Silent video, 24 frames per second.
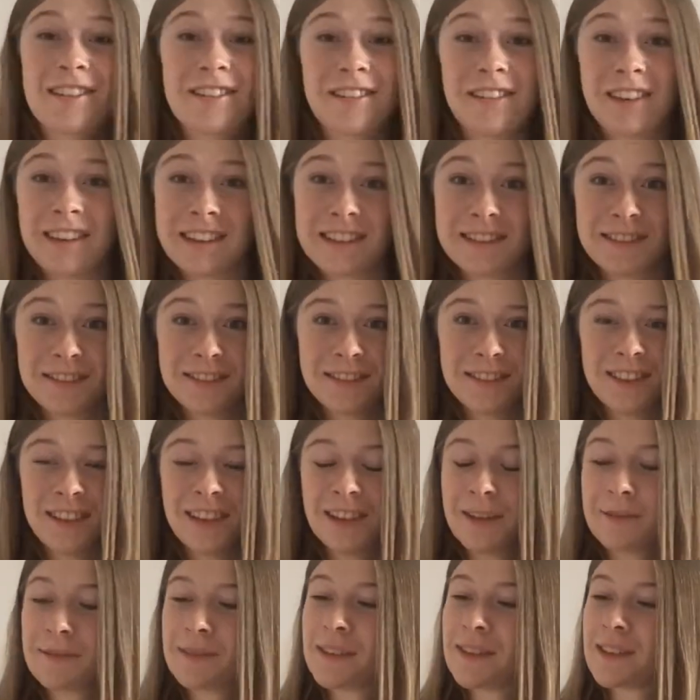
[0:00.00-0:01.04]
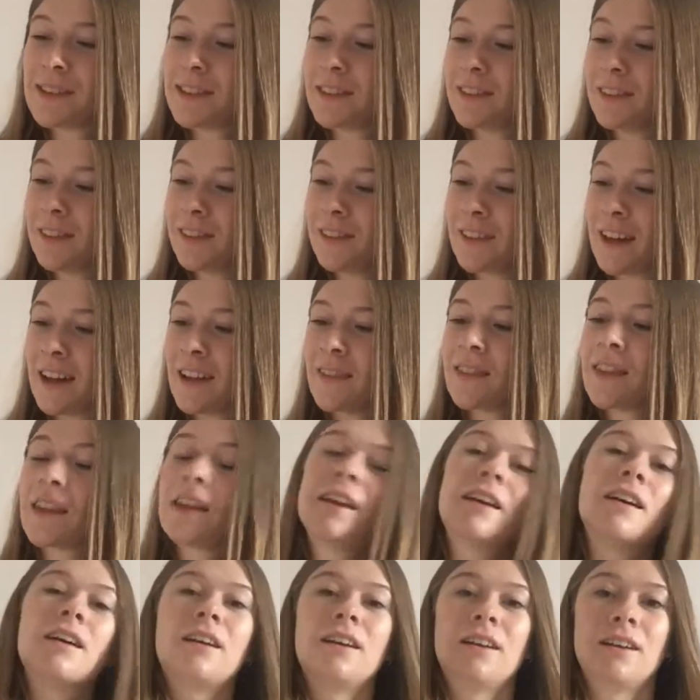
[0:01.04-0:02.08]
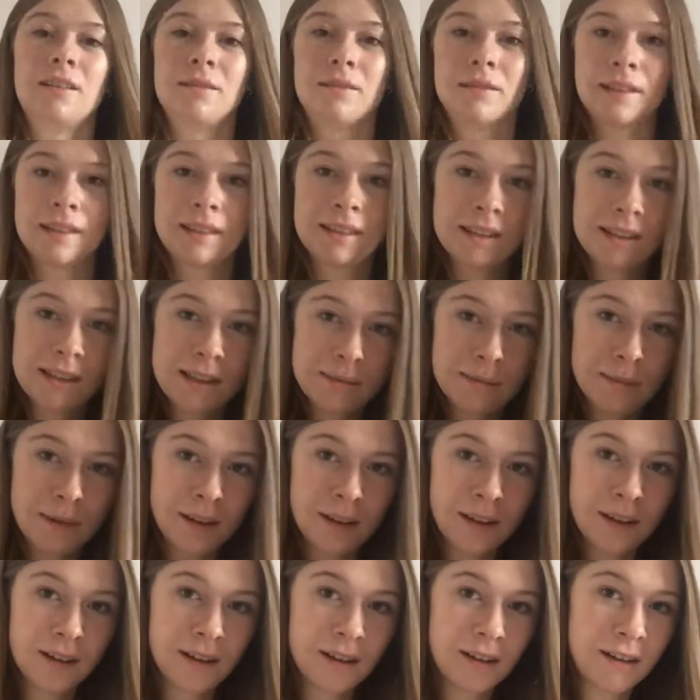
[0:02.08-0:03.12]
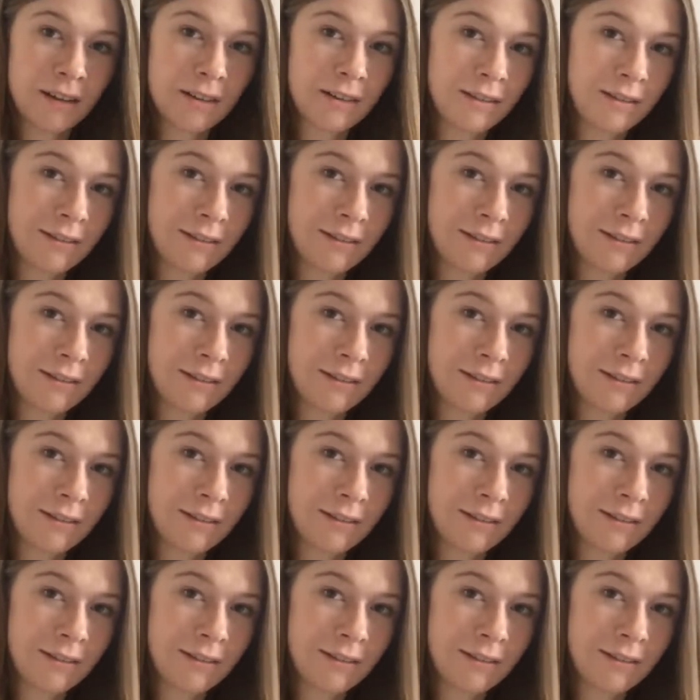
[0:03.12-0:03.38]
Festival vibes, all of that. This is by